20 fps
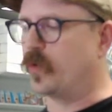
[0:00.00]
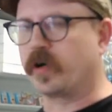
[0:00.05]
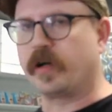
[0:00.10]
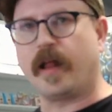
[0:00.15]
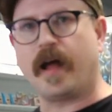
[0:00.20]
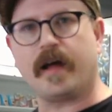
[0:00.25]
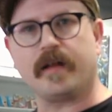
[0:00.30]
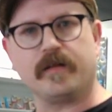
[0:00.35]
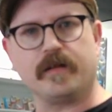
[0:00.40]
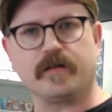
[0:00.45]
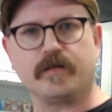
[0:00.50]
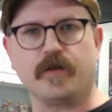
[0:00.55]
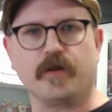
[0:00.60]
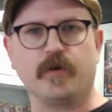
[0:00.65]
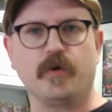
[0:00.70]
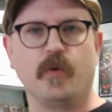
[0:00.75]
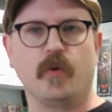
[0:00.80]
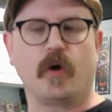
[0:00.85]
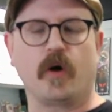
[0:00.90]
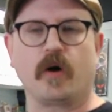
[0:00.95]
glad that
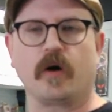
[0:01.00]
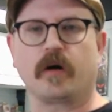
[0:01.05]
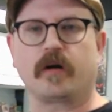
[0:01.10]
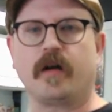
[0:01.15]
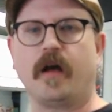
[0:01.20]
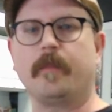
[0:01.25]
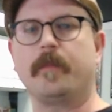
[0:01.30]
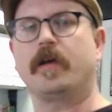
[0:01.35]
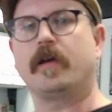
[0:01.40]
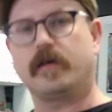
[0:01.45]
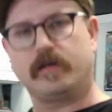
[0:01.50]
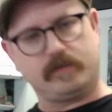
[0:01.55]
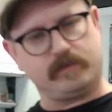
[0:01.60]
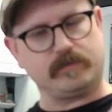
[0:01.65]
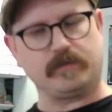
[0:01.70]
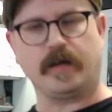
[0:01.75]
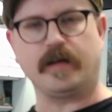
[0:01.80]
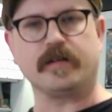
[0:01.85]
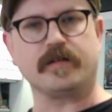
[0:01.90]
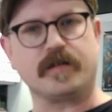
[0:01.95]
you are
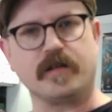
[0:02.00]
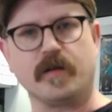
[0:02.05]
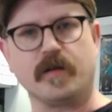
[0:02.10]
coming into the